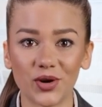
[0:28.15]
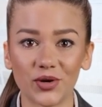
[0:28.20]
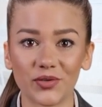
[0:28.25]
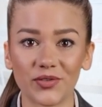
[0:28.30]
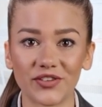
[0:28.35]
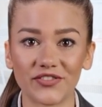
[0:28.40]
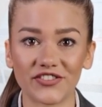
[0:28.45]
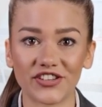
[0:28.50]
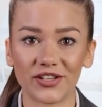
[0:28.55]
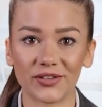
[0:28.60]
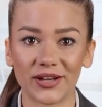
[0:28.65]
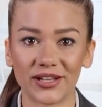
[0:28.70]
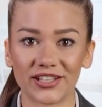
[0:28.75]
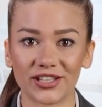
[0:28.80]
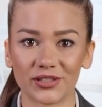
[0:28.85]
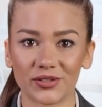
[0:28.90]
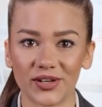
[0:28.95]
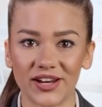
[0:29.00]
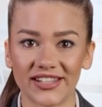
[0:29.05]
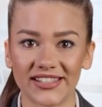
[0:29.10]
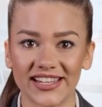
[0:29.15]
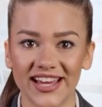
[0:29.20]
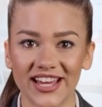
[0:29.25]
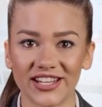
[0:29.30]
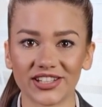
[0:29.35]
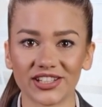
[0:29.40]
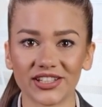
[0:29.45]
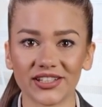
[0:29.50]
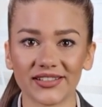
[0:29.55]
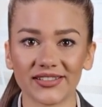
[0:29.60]
or reviewing the
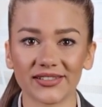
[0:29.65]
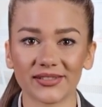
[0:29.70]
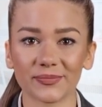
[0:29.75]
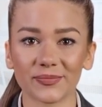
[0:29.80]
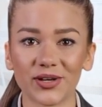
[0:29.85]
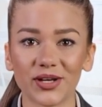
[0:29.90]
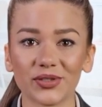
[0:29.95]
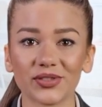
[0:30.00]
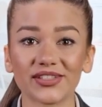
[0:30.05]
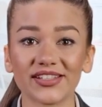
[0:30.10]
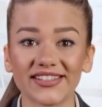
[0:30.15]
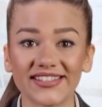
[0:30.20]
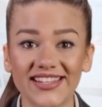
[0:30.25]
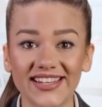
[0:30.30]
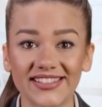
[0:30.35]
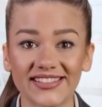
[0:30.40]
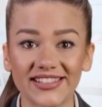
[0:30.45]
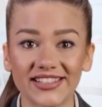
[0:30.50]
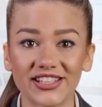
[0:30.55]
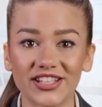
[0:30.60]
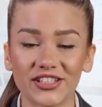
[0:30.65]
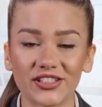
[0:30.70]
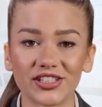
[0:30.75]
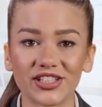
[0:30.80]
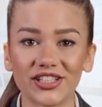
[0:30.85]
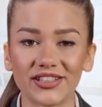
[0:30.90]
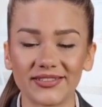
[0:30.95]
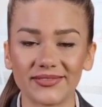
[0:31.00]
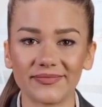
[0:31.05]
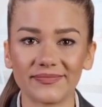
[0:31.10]
transactions post its
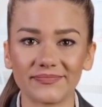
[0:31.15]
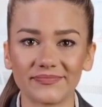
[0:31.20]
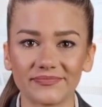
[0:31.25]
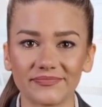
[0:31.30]
execution.